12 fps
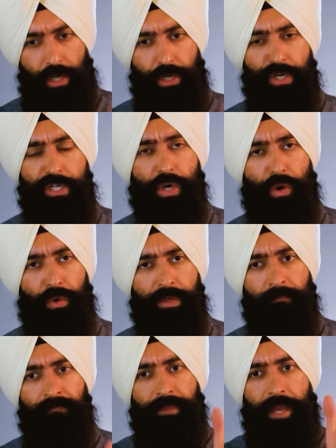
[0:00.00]
You're told
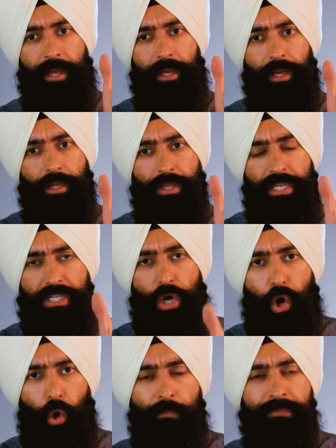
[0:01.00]
that these
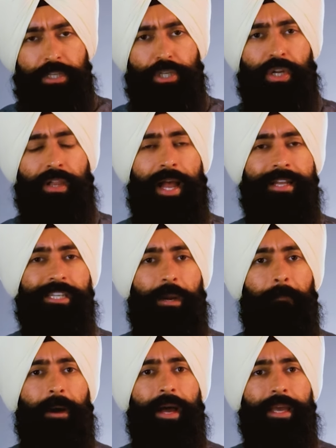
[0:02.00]
homes that your clients are
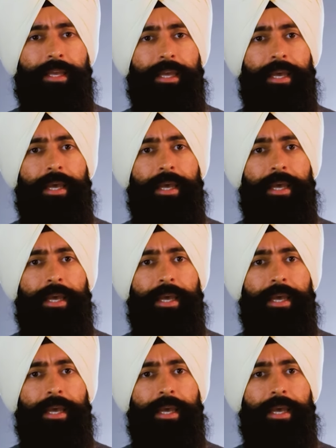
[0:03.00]
buying,